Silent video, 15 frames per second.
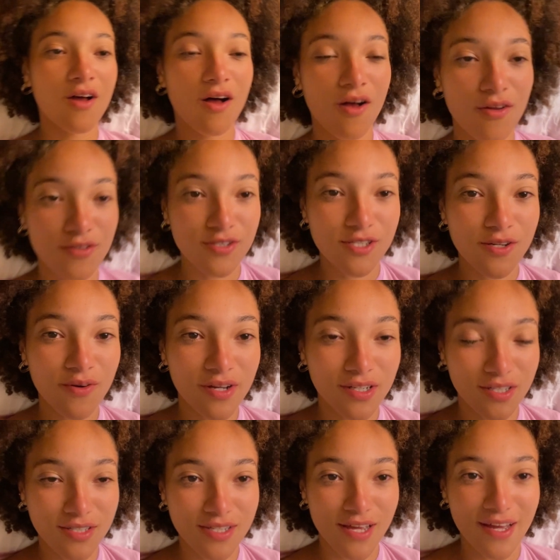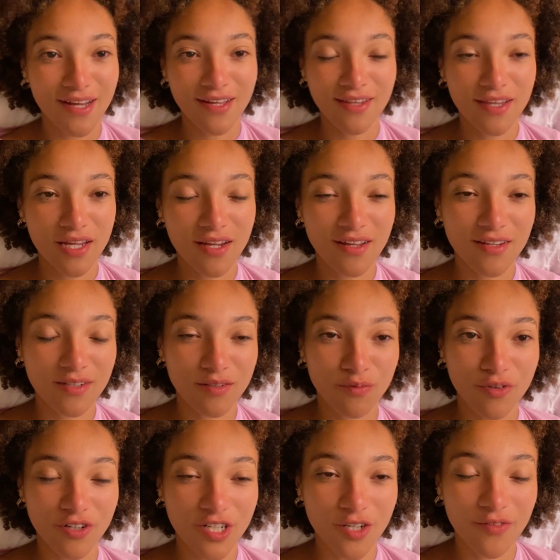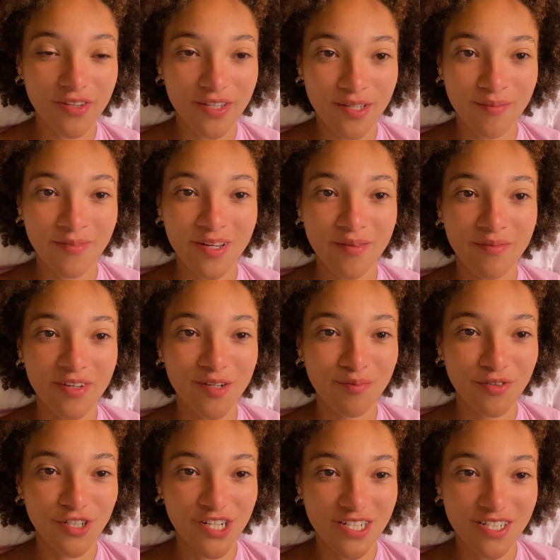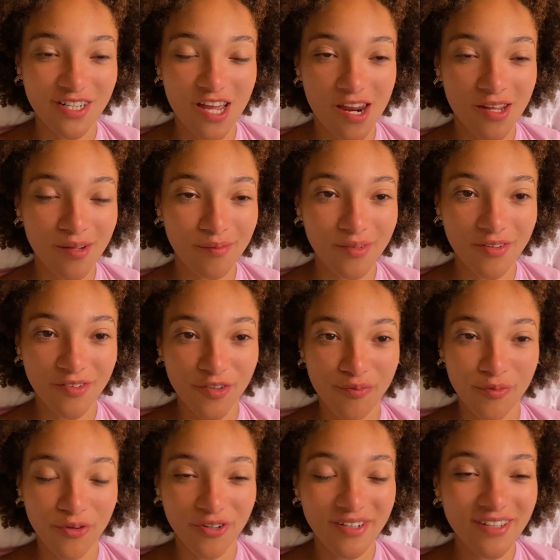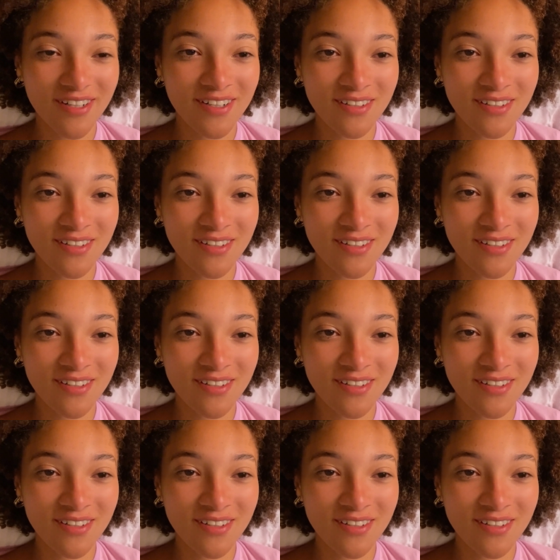Also, I need to add that working with him made me appreciate him even more.